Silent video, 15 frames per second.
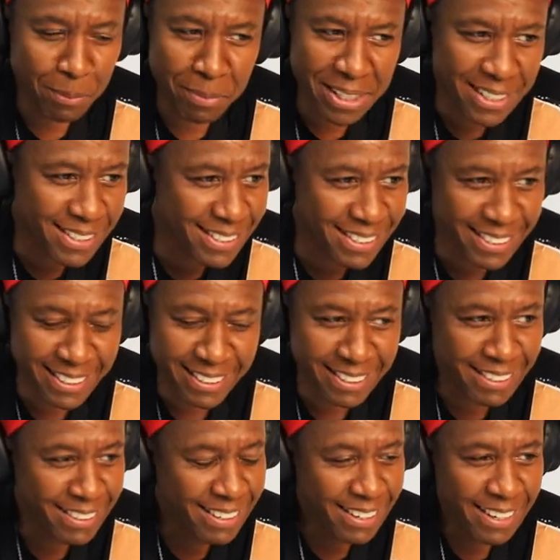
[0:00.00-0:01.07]

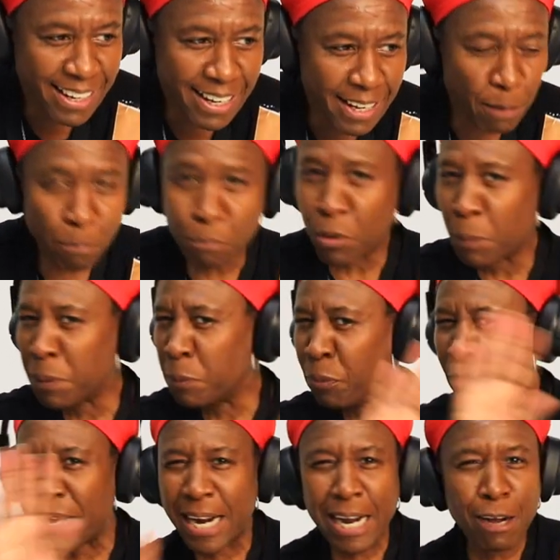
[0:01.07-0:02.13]
amazing. Bobby
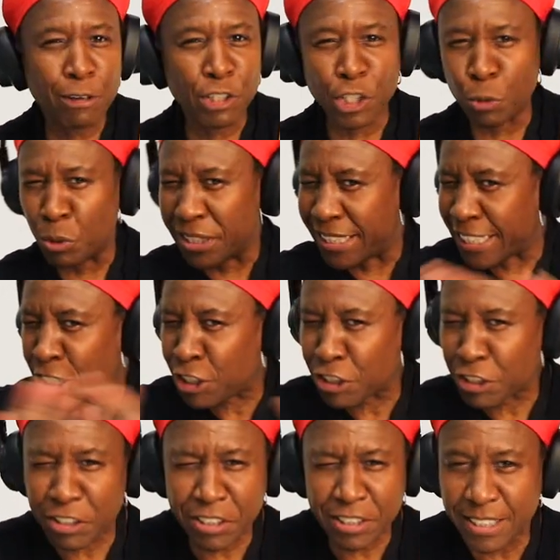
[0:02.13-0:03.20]
Brown, New
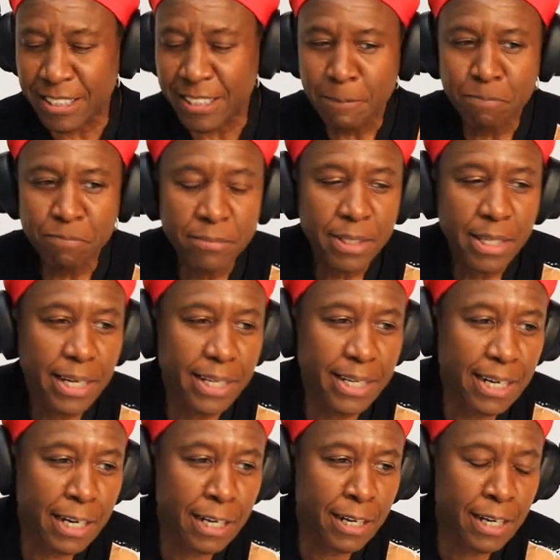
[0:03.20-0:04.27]
Edition. And
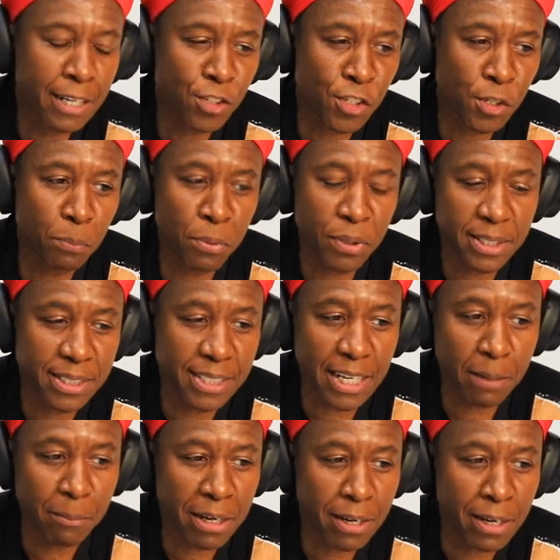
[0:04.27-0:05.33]
then at some point in
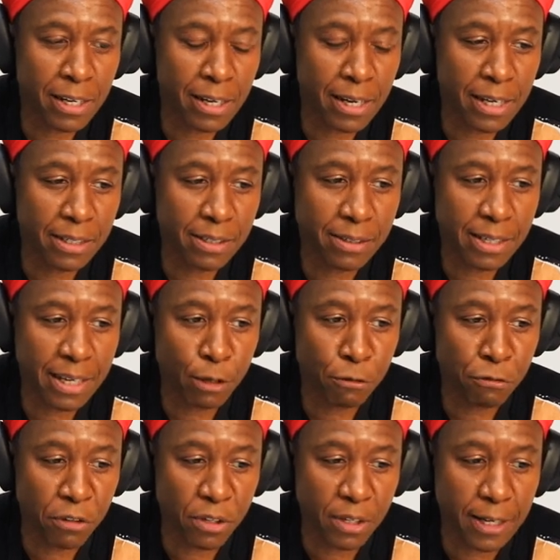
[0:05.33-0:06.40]
time, I, I, kind
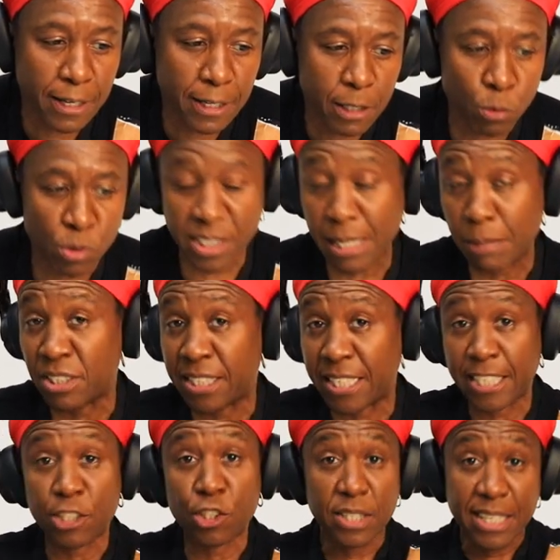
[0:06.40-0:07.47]
of figured that it would start
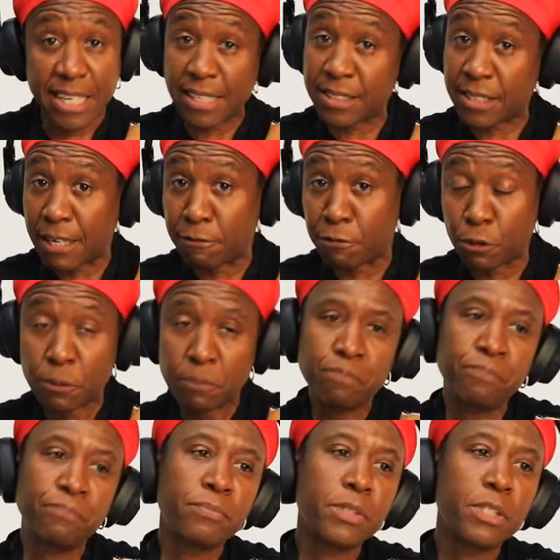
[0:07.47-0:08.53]
taking to the next level.
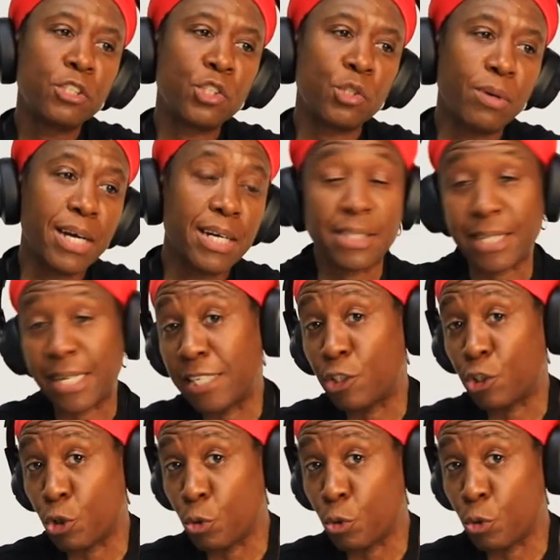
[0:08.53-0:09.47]
So I decided